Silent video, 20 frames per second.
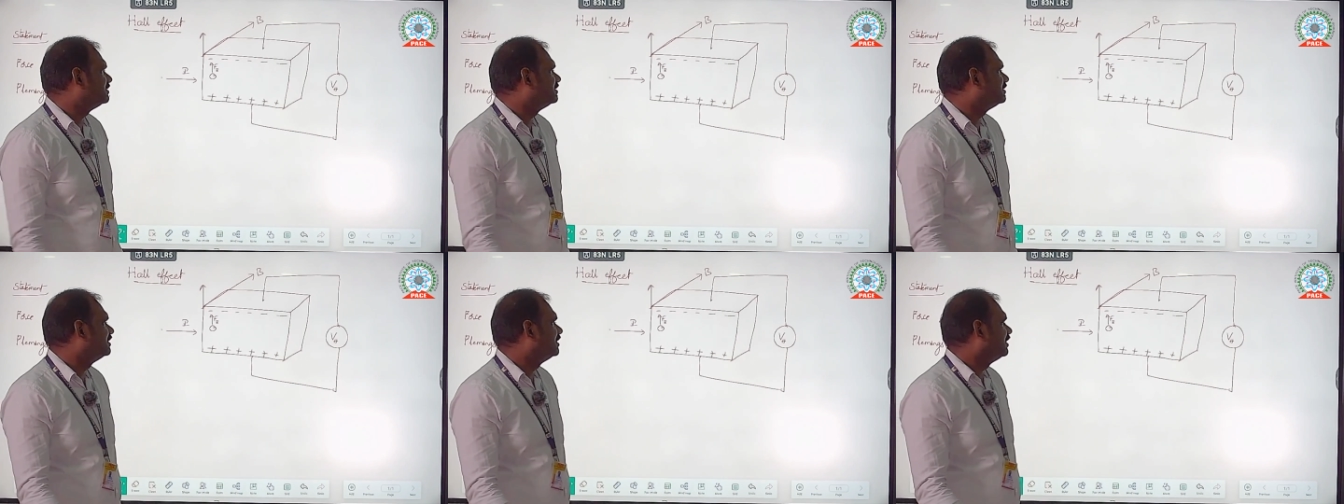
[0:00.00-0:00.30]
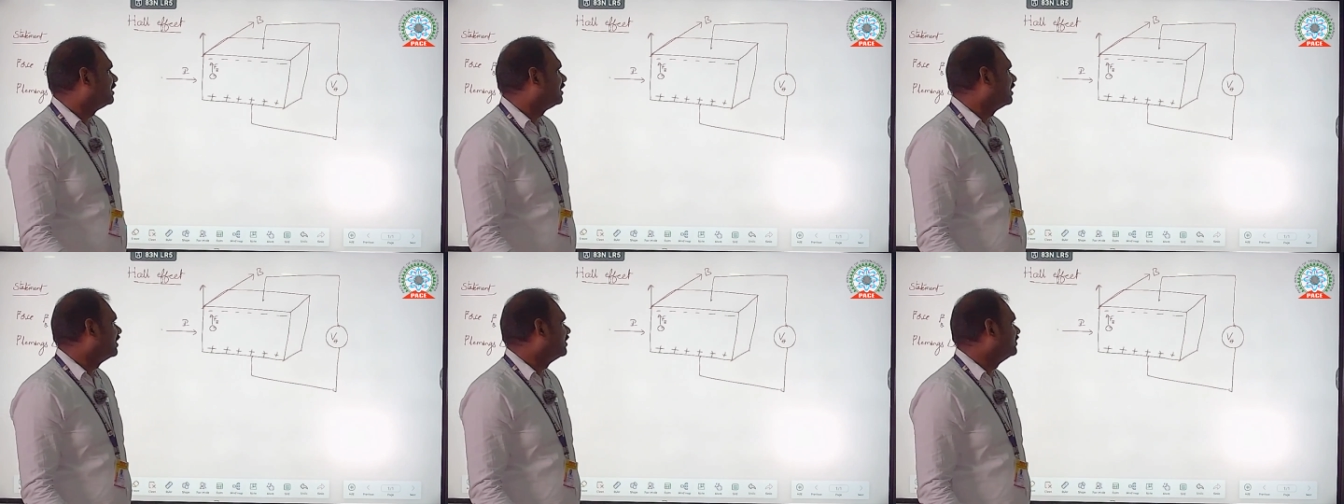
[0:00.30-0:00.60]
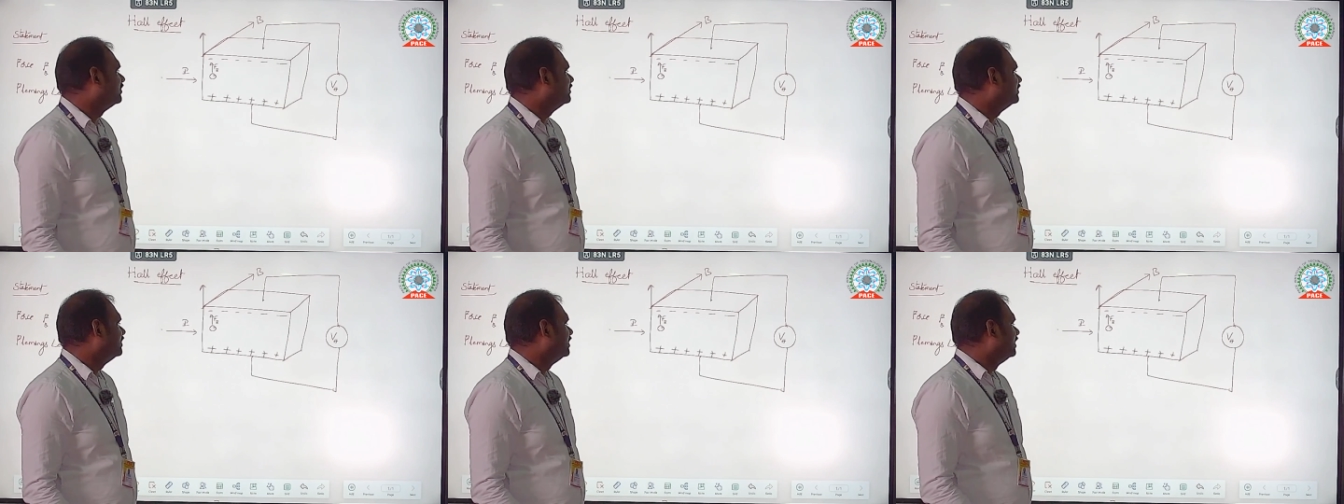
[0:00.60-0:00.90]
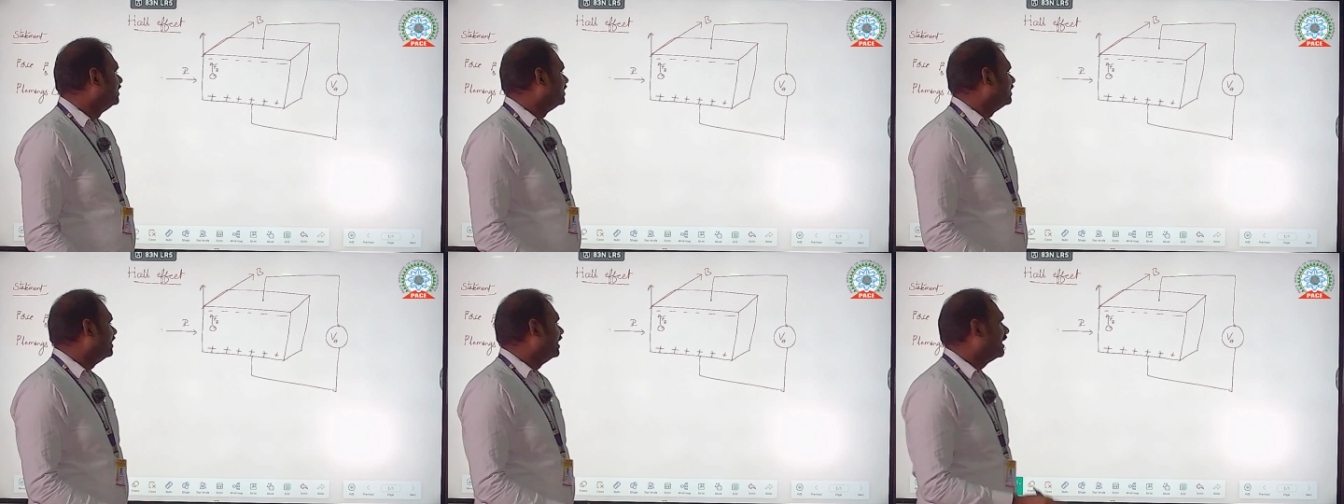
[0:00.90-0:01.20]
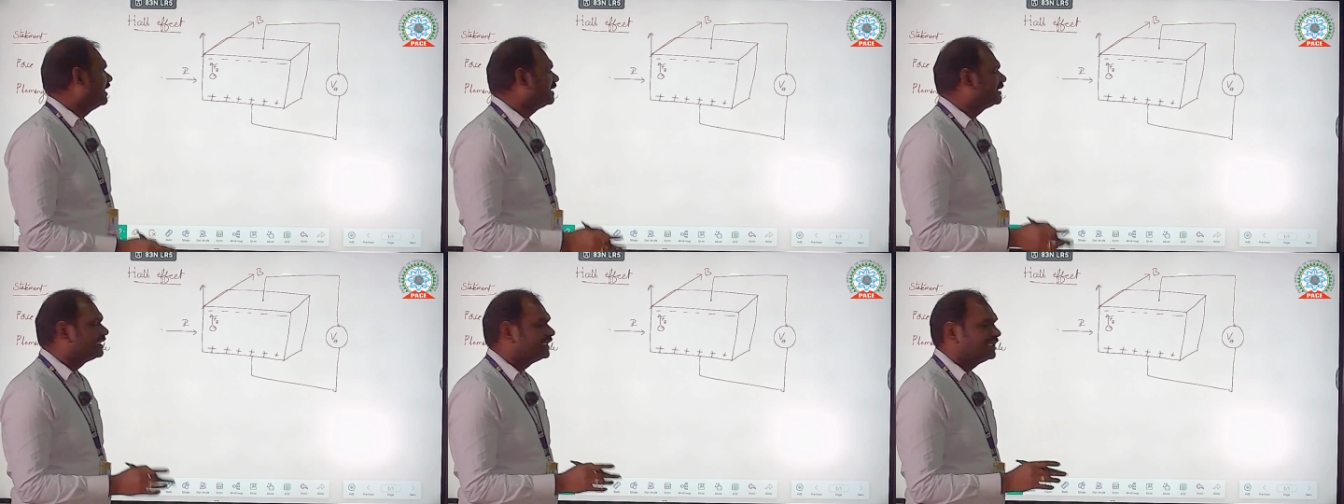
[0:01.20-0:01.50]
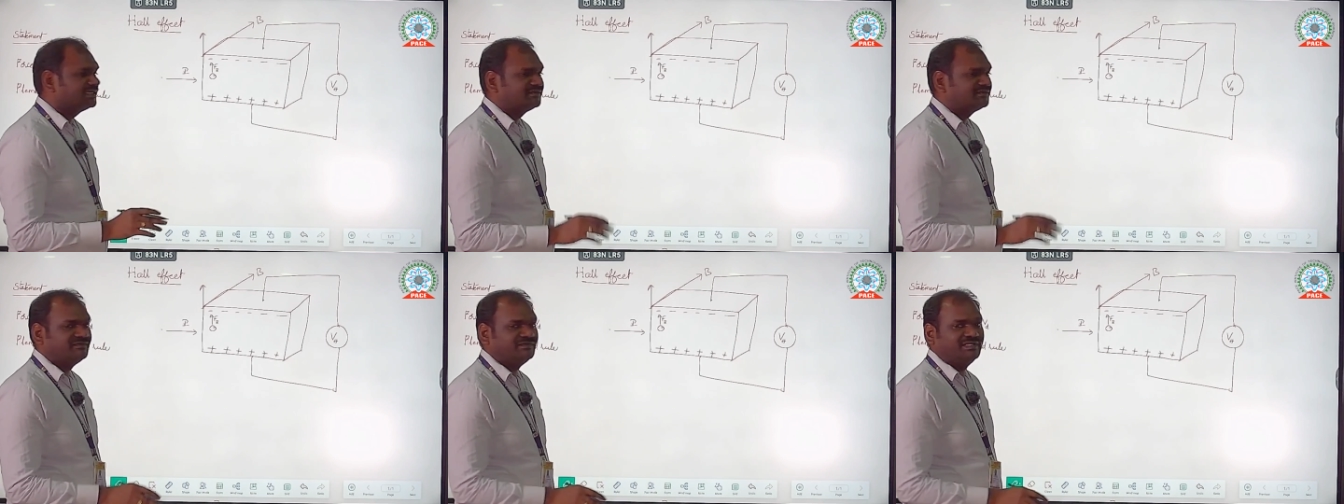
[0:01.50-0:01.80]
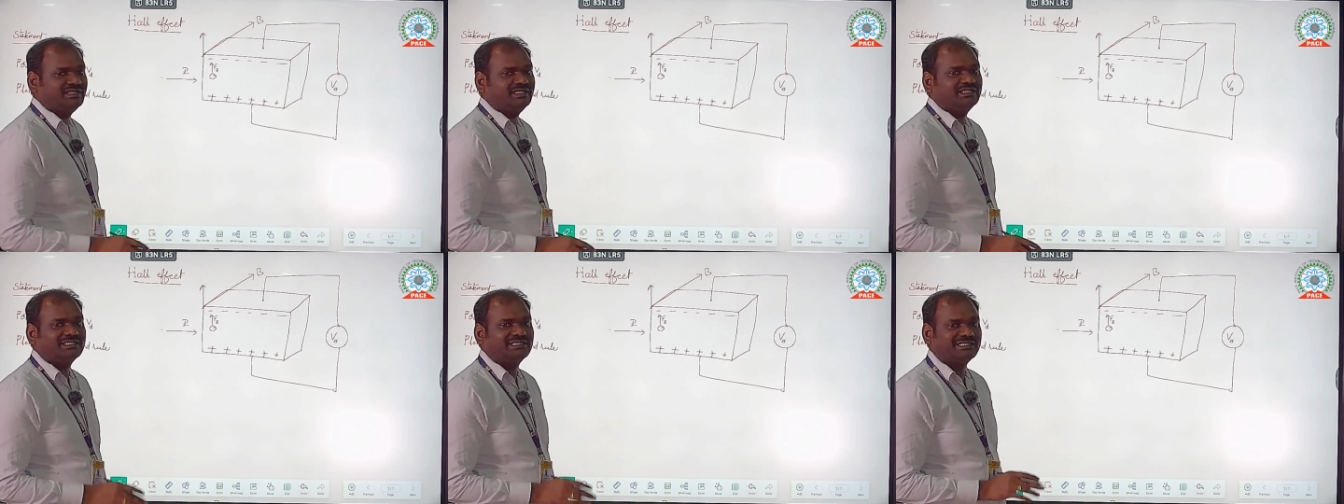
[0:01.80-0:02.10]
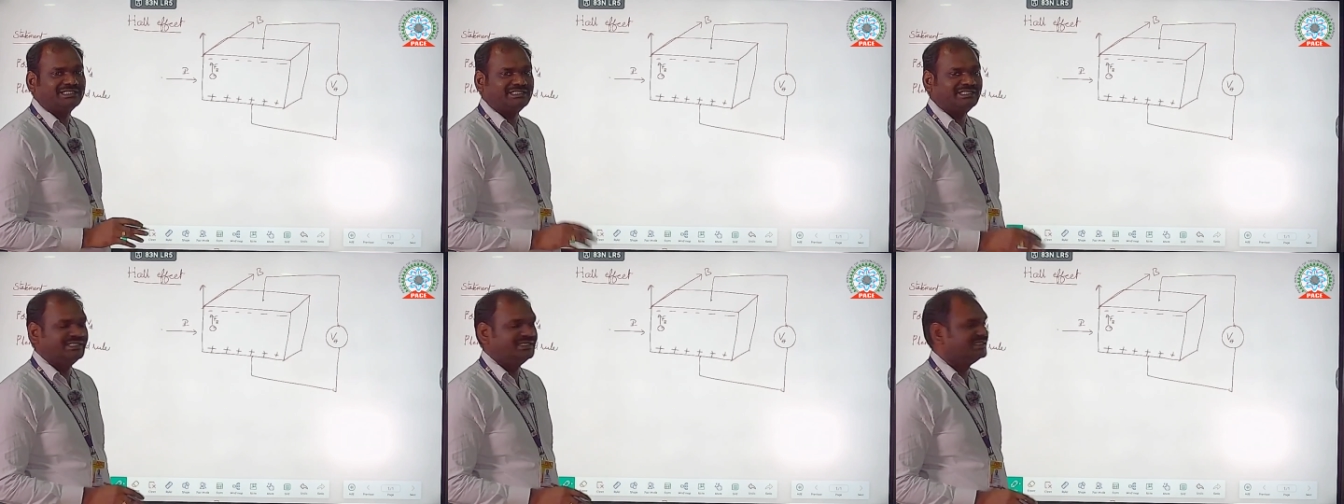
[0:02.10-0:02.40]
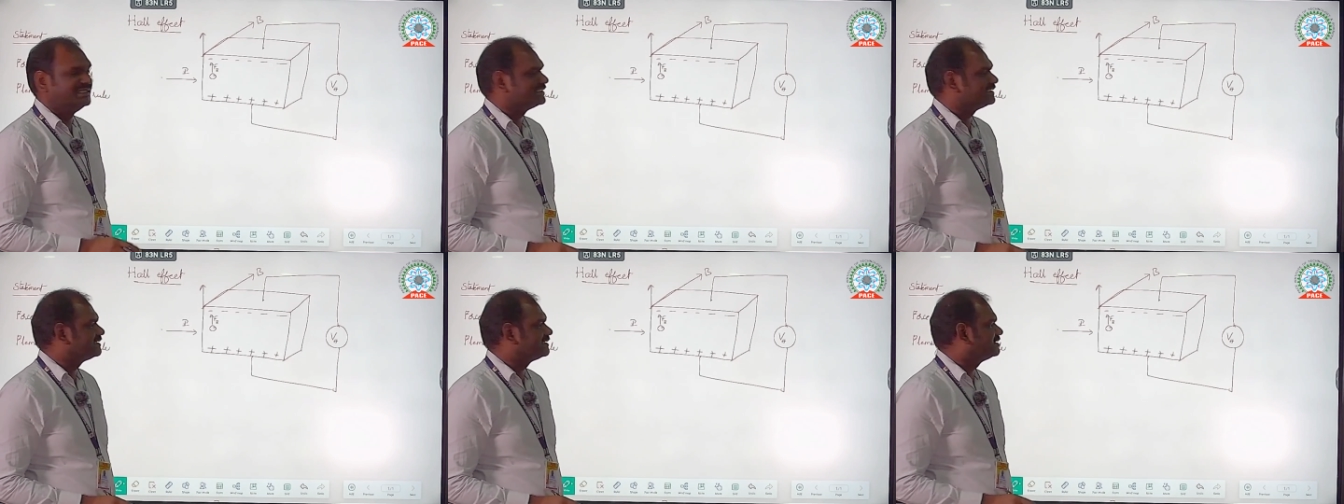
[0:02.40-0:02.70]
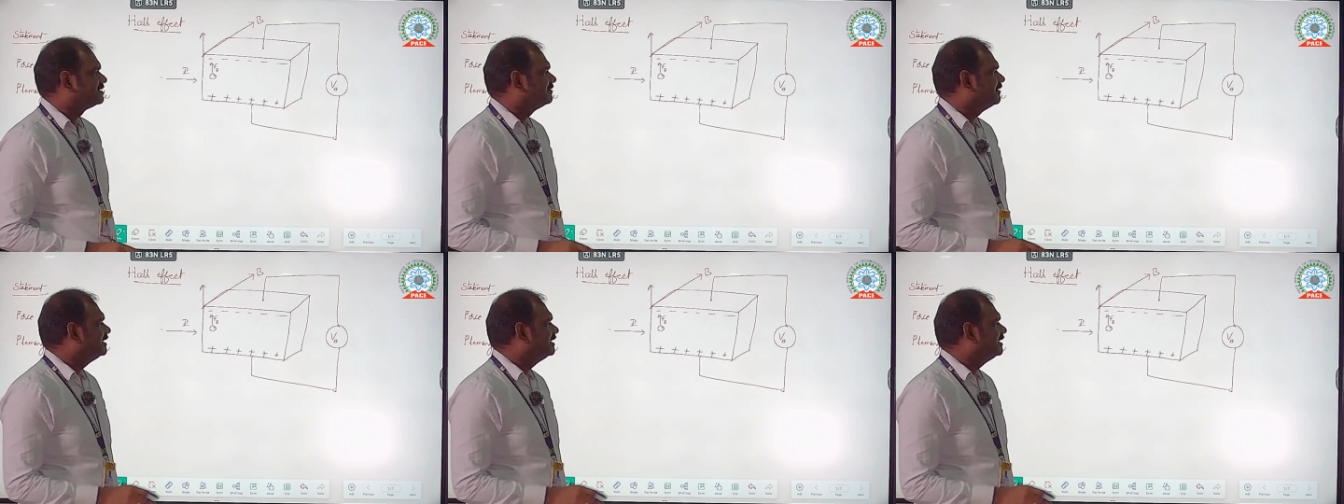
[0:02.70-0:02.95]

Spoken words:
Now, electric field creates. What is the